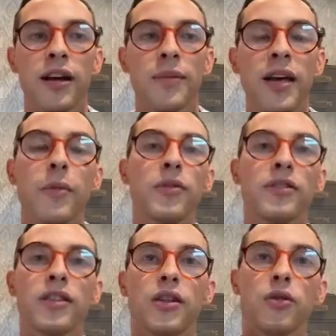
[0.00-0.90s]
able
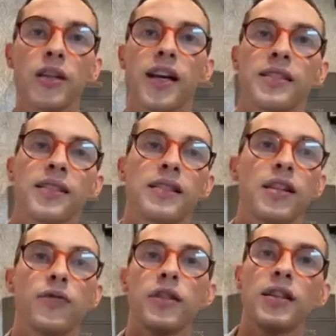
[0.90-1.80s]
to utilize
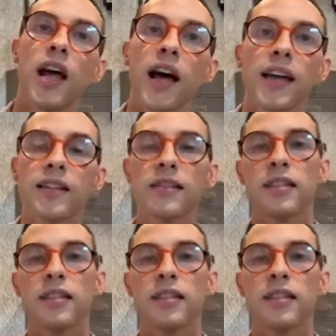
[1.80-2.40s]
different lines